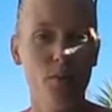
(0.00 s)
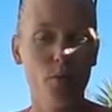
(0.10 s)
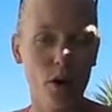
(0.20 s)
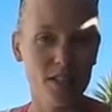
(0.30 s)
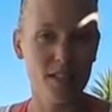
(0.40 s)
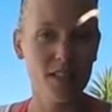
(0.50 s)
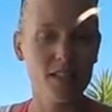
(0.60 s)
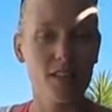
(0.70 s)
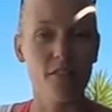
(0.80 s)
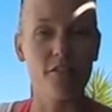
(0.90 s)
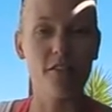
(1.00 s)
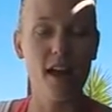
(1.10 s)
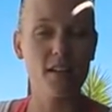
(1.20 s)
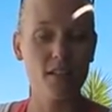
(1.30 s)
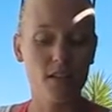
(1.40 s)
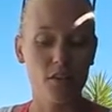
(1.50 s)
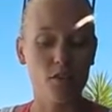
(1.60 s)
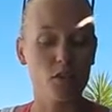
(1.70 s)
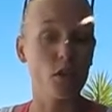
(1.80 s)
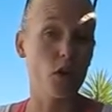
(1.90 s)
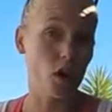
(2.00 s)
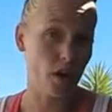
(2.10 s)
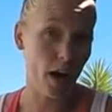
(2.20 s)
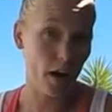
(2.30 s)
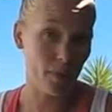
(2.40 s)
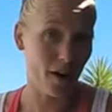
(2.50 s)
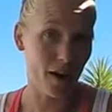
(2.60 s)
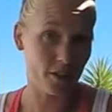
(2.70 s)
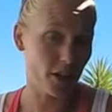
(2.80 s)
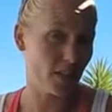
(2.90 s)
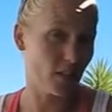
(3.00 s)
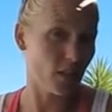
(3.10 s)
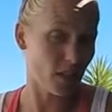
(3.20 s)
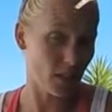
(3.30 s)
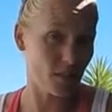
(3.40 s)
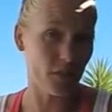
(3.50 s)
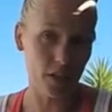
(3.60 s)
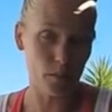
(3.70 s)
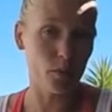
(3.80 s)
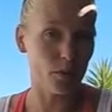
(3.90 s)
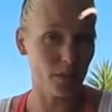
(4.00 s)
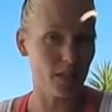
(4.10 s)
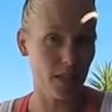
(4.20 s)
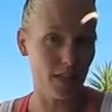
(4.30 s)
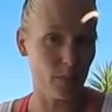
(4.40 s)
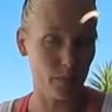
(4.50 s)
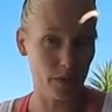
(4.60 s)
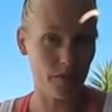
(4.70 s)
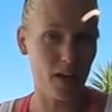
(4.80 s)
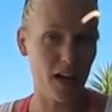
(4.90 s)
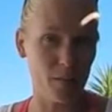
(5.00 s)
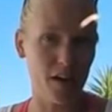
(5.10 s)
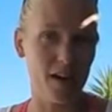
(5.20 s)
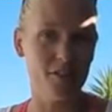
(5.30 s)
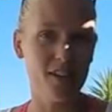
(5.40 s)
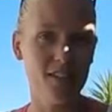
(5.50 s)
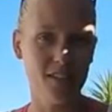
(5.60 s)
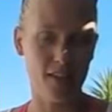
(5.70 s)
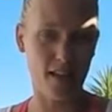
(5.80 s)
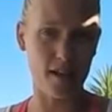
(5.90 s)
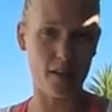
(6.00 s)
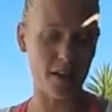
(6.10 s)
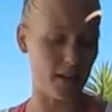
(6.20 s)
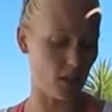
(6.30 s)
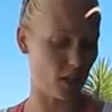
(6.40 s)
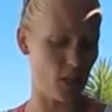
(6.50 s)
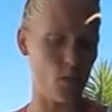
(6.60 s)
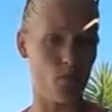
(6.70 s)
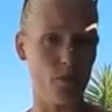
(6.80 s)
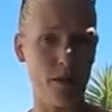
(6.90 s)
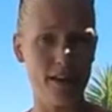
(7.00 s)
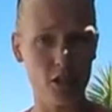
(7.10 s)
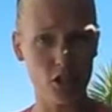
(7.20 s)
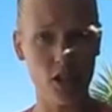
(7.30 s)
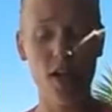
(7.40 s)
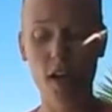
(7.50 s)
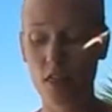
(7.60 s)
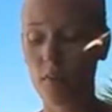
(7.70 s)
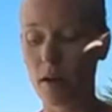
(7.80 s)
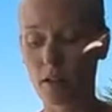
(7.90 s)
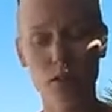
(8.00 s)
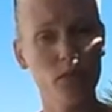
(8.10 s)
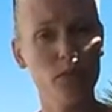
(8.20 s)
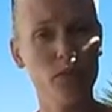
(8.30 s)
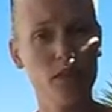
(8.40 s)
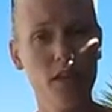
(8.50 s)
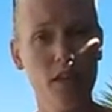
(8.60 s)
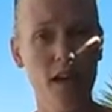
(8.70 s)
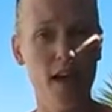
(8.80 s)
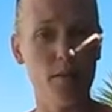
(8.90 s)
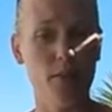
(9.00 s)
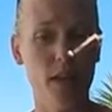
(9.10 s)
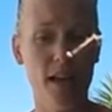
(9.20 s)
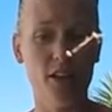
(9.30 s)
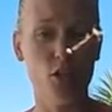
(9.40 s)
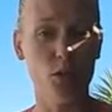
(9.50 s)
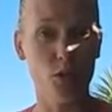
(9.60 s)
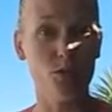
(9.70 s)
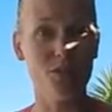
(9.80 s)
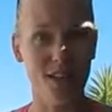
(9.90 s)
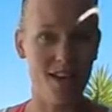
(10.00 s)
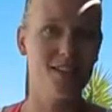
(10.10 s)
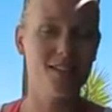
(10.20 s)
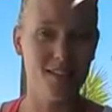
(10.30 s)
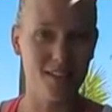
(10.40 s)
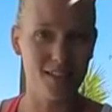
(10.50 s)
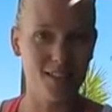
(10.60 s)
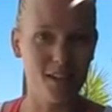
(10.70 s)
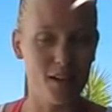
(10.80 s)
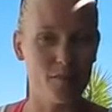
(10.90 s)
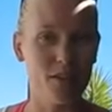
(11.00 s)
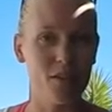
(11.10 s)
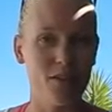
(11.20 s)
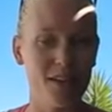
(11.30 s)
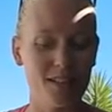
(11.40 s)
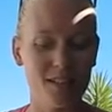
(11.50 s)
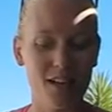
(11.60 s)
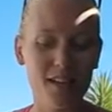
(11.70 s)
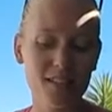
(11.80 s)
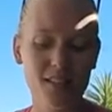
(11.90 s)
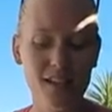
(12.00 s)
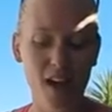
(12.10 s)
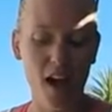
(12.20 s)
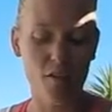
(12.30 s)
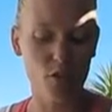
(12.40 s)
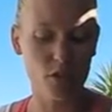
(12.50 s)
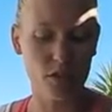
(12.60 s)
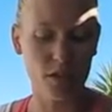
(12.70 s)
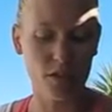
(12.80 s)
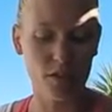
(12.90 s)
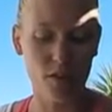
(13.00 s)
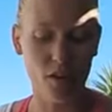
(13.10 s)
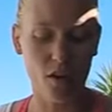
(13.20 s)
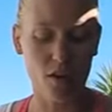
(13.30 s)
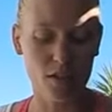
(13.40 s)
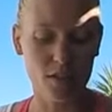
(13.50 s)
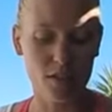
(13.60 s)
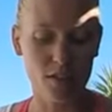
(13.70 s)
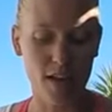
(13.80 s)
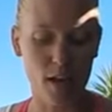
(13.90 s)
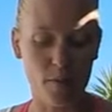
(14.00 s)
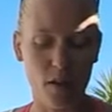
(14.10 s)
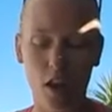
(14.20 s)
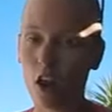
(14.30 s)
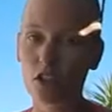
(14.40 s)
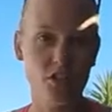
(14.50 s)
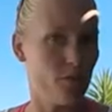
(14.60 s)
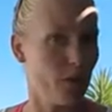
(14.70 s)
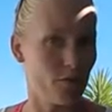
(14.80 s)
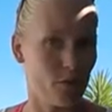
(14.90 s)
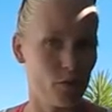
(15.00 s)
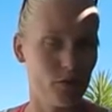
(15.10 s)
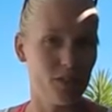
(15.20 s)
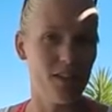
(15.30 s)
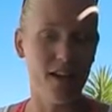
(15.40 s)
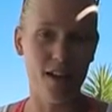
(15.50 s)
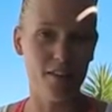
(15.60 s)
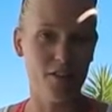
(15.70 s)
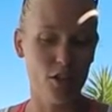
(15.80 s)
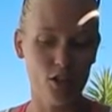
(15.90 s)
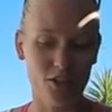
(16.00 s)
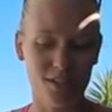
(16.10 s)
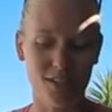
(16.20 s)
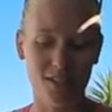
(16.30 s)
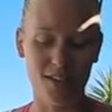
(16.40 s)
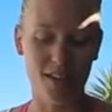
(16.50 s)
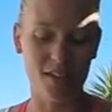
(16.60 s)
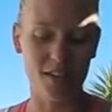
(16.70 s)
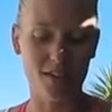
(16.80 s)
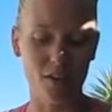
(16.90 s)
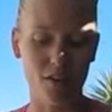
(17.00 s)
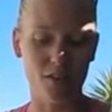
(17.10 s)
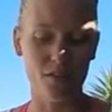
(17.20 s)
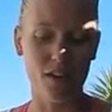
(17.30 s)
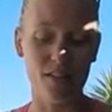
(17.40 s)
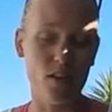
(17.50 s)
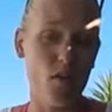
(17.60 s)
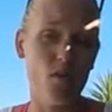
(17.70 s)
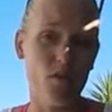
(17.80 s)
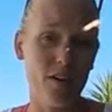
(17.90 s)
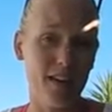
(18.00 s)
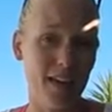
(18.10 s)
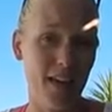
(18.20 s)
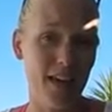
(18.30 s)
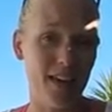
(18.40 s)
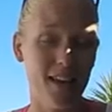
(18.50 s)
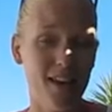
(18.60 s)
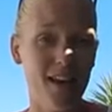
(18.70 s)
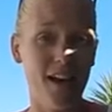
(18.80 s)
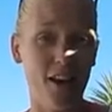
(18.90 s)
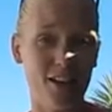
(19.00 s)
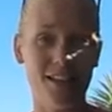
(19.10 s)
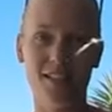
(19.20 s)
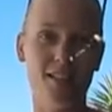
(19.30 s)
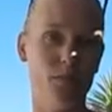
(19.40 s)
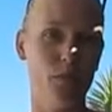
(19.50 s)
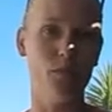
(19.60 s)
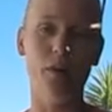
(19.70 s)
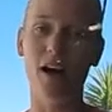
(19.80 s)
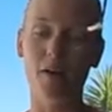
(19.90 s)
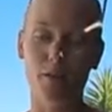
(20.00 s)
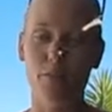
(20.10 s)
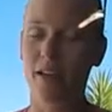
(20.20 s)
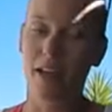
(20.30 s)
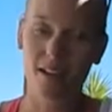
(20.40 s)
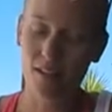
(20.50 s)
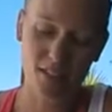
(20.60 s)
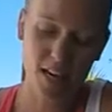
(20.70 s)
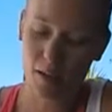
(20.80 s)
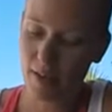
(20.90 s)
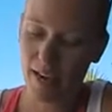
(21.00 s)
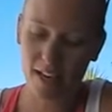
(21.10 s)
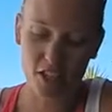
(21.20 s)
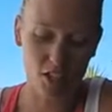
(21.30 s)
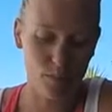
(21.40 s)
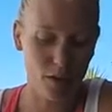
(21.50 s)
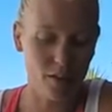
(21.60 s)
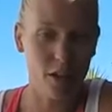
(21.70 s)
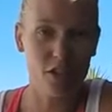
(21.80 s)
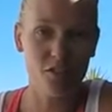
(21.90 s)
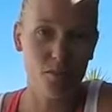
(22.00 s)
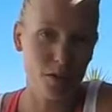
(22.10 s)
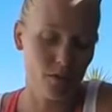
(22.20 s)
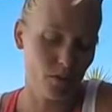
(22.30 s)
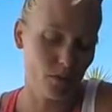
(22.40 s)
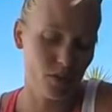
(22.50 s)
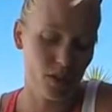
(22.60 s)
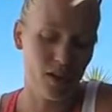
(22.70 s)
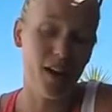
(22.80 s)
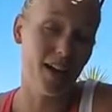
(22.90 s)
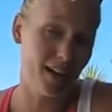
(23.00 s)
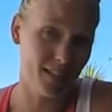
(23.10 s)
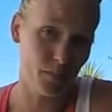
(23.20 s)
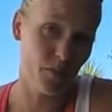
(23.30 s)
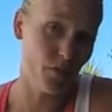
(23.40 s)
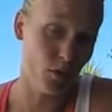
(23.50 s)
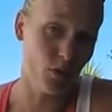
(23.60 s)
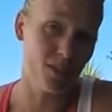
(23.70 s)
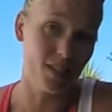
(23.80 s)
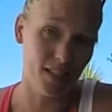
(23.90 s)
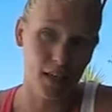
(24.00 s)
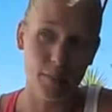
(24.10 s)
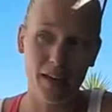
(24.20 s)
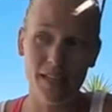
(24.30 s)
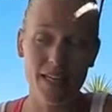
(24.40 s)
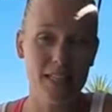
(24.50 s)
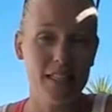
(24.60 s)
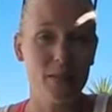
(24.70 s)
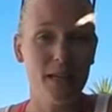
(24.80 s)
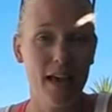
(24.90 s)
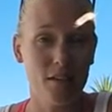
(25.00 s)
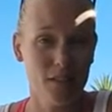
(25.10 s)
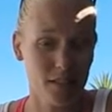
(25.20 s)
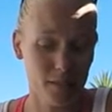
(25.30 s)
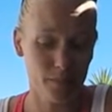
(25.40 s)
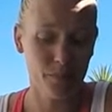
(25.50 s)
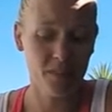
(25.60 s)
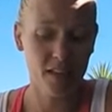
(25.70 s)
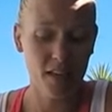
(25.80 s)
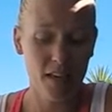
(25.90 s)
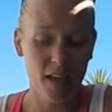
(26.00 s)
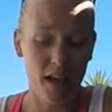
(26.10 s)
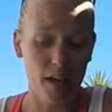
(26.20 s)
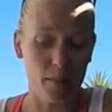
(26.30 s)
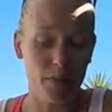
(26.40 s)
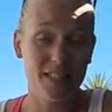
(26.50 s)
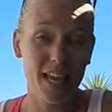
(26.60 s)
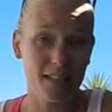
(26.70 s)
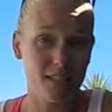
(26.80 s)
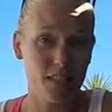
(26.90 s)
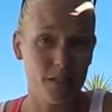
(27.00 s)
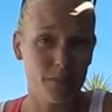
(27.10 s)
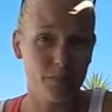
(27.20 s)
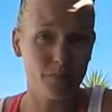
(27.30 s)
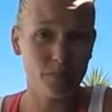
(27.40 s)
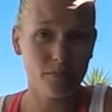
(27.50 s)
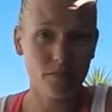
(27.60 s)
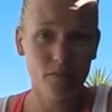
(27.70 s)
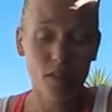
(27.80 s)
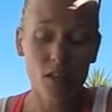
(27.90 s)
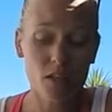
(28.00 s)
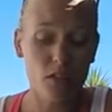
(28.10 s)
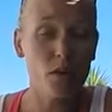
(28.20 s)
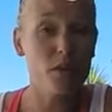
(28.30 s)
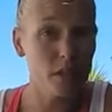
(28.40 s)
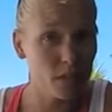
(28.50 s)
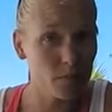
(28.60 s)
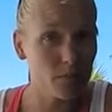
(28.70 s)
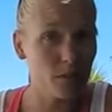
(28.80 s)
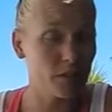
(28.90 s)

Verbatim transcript: proteins and fats. I've also got carbohydrates because it is very important that you get a bit of carbohydrates so that initially will replenish the muscles um, and you'll use that the next time that you exercise. I've also got um, lots of minerals and other nutrients in here so and they're all really key and I could list them all but I would be it take me ages but lots of minerals so like I said before zinc magnesium calcium uh, potassium sodium,